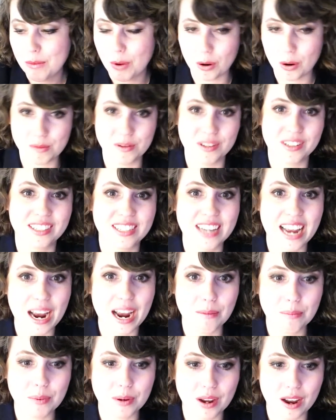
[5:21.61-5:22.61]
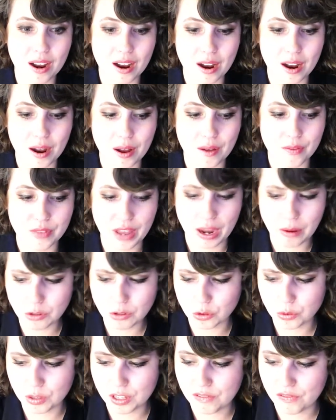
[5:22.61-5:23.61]
Pokemon Snap, that
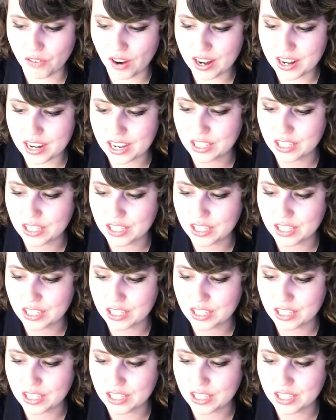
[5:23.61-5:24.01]
was really fun.